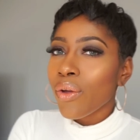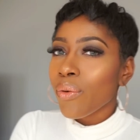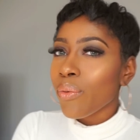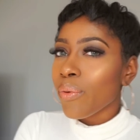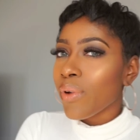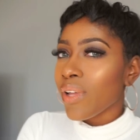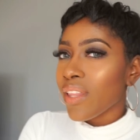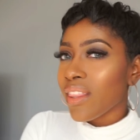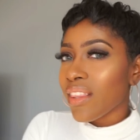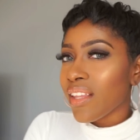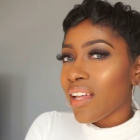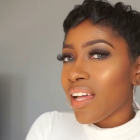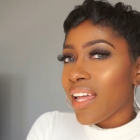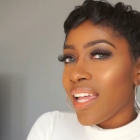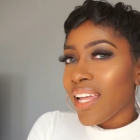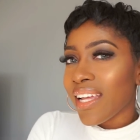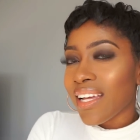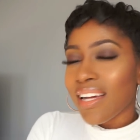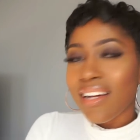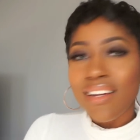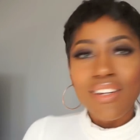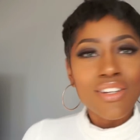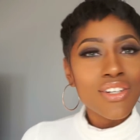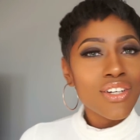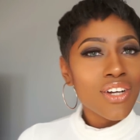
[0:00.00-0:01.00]
with
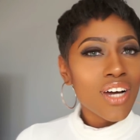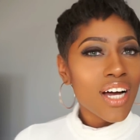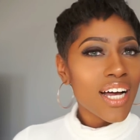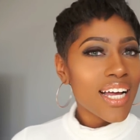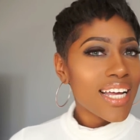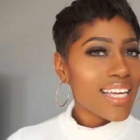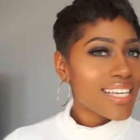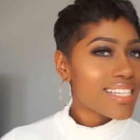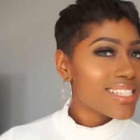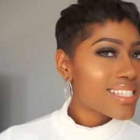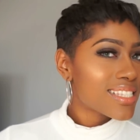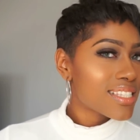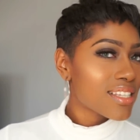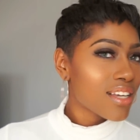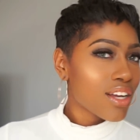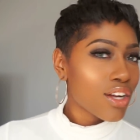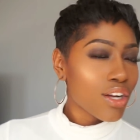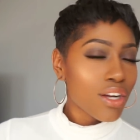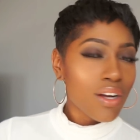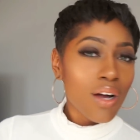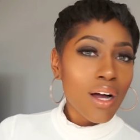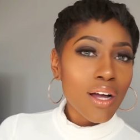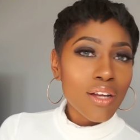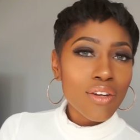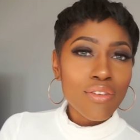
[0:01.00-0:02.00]
like nice
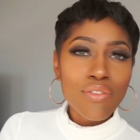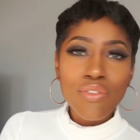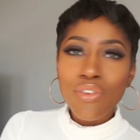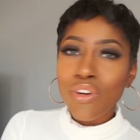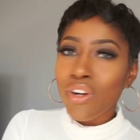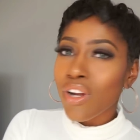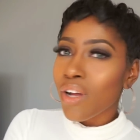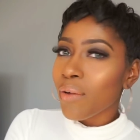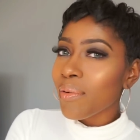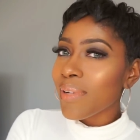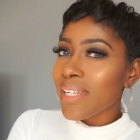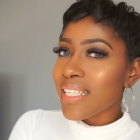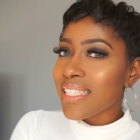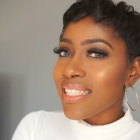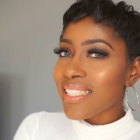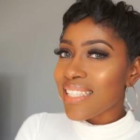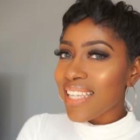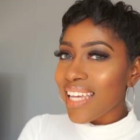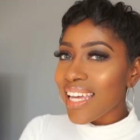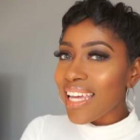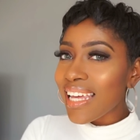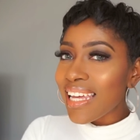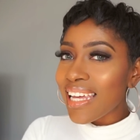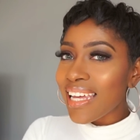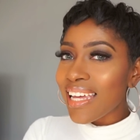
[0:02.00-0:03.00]
kind of glowy
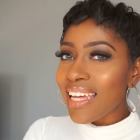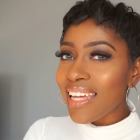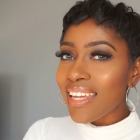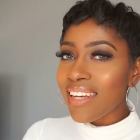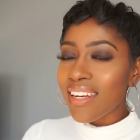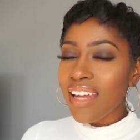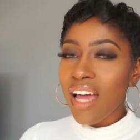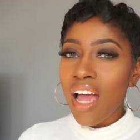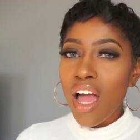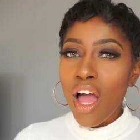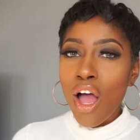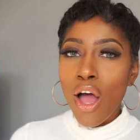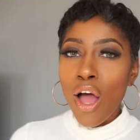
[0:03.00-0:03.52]
skin